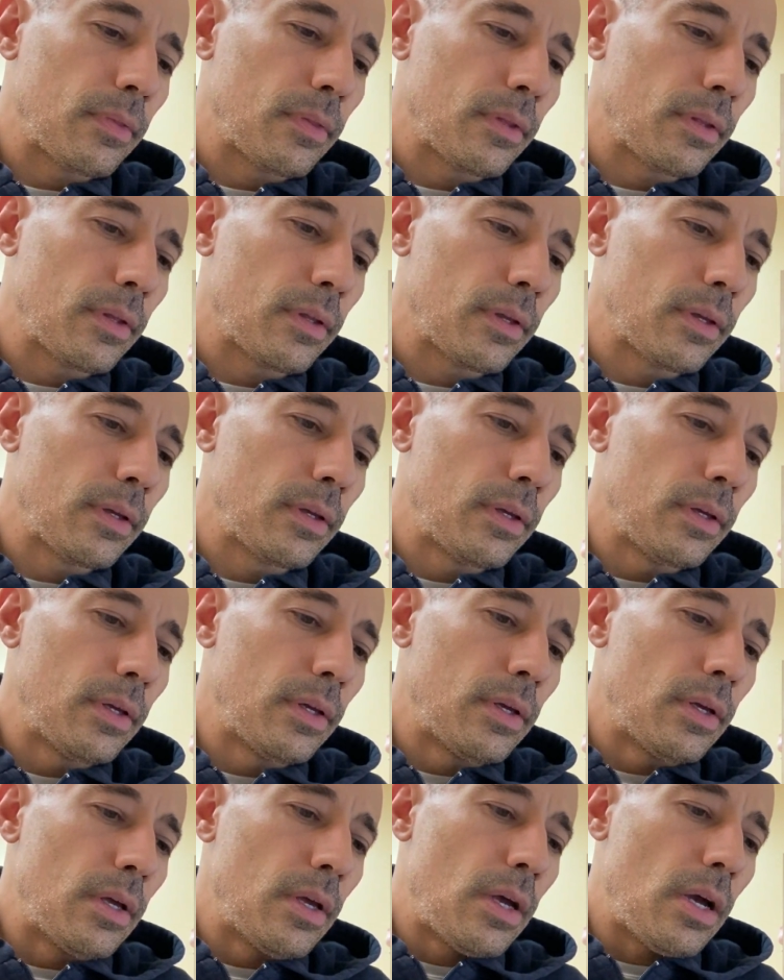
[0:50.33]
Okay.
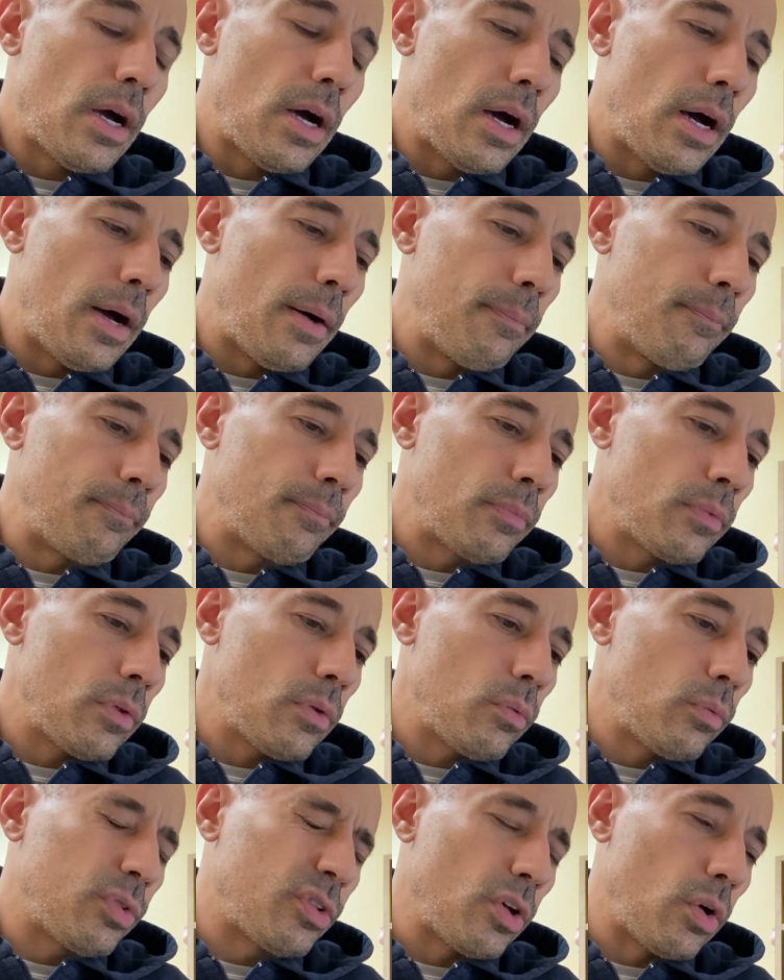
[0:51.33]
Um,
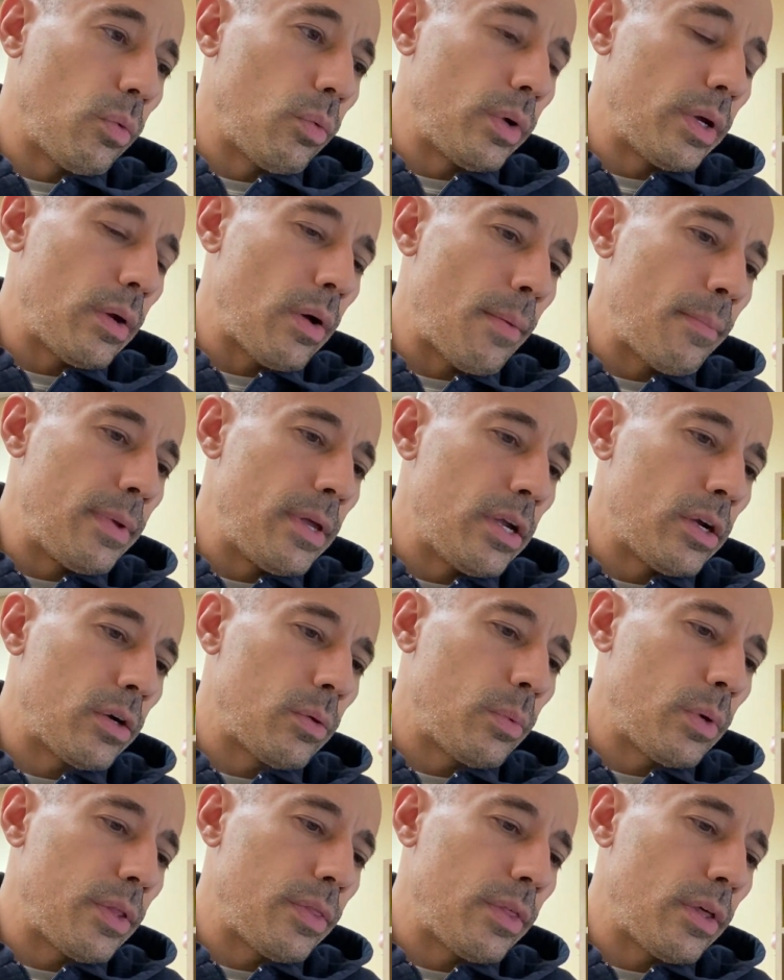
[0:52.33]
so we, I'm here
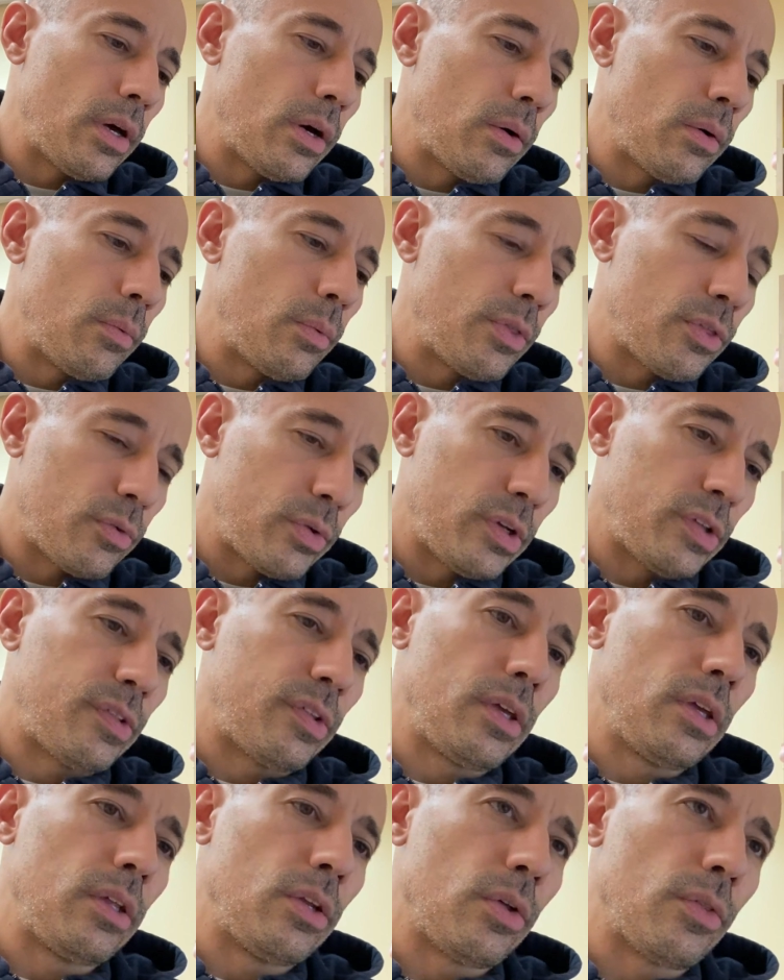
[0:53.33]
with uh, with
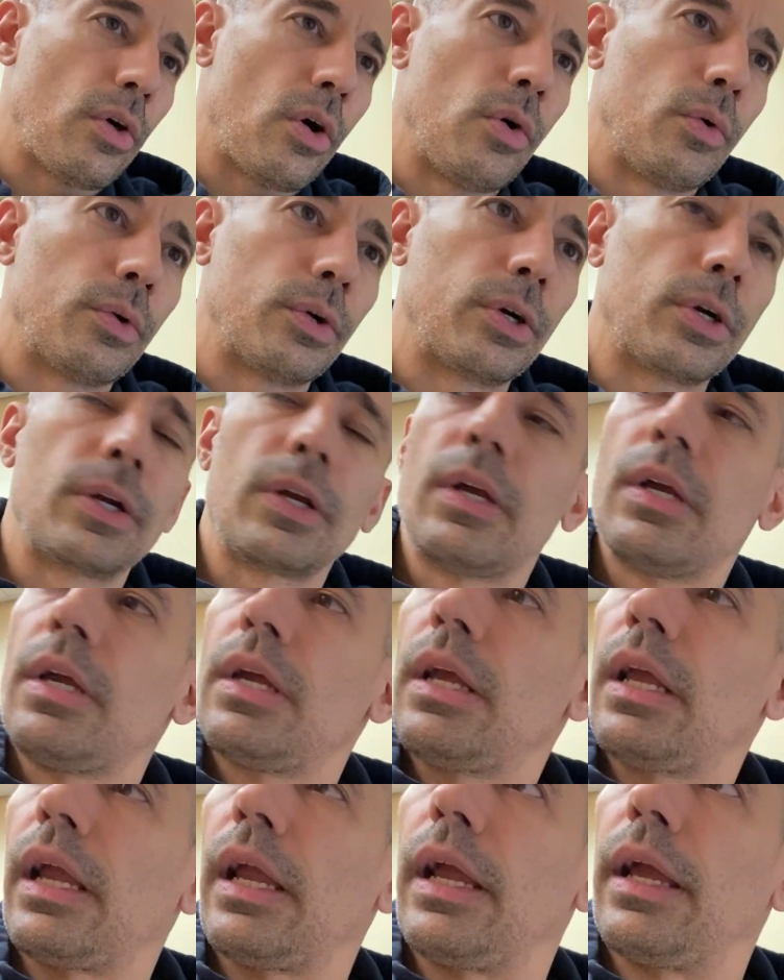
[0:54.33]
Christy, you know, the owner,
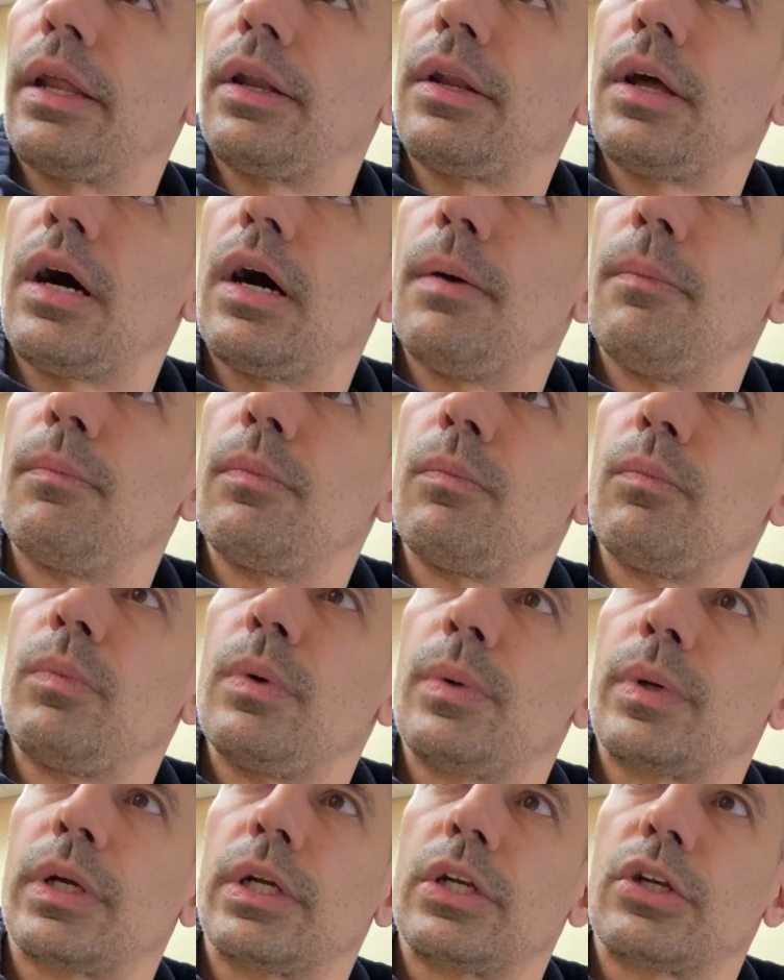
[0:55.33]
and um, we
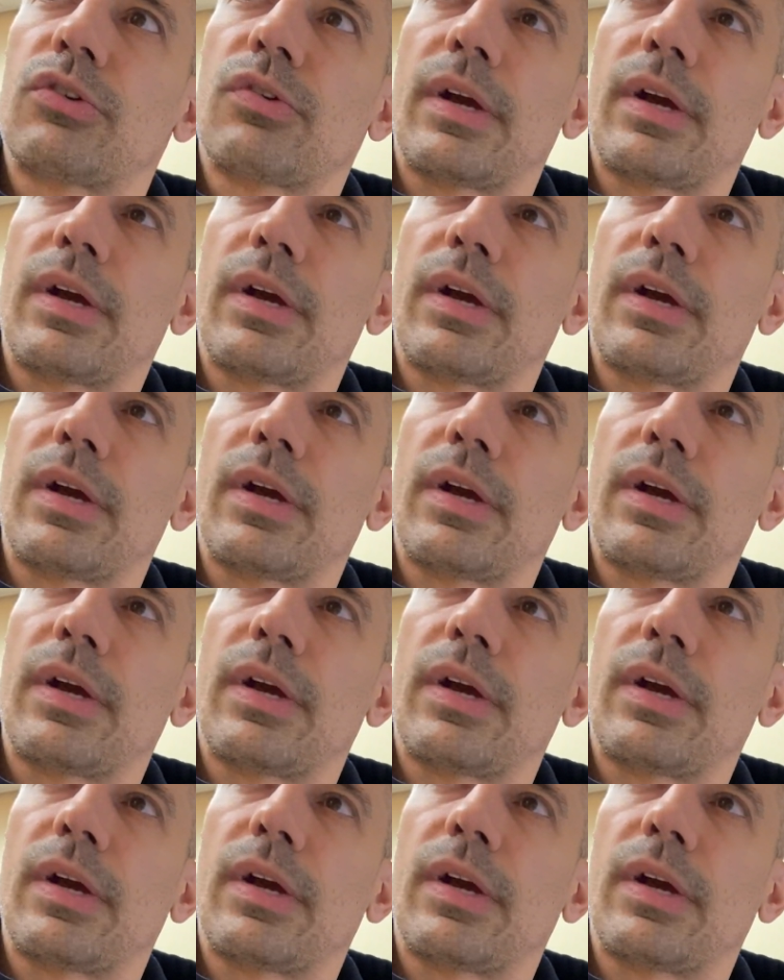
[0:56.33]
were going to yeah.